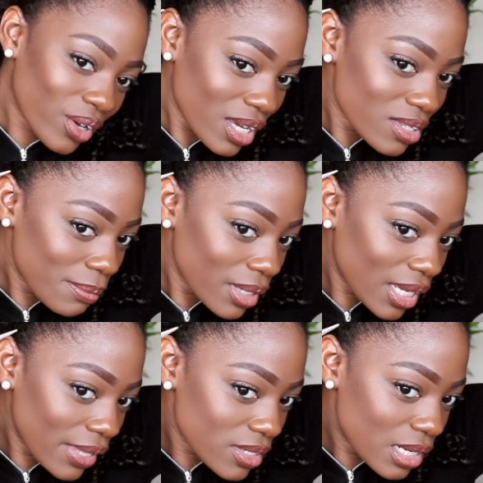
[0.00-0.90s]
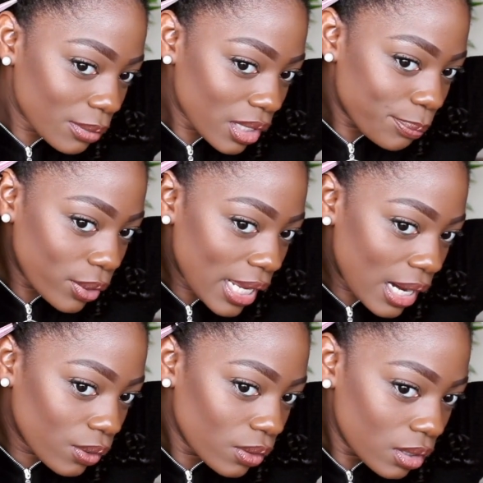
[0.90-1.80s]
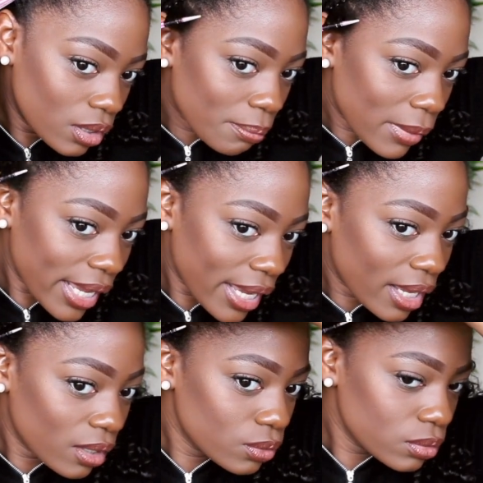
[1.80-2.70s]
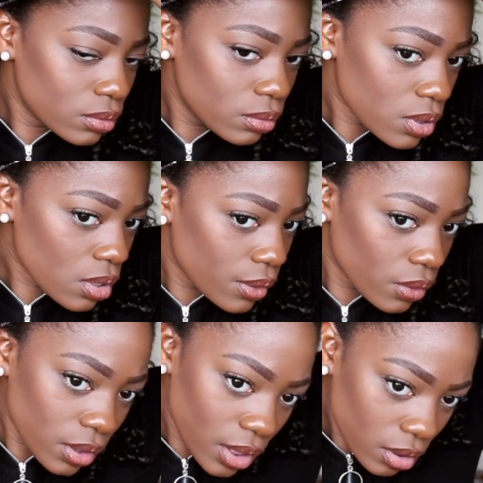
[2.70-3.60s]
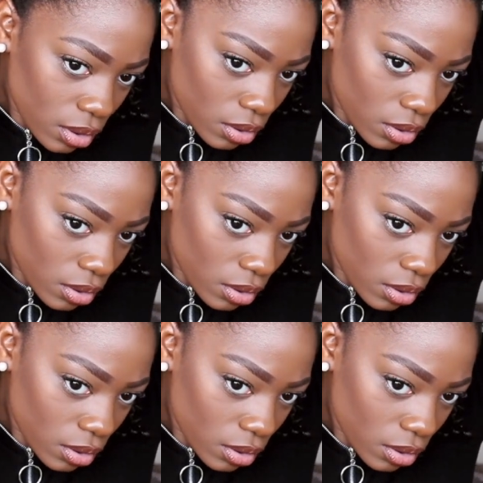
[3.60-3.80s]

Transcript: Okay, so I'm gonna get this and I'm gonna pull out my hair. Ooh, what's going on there?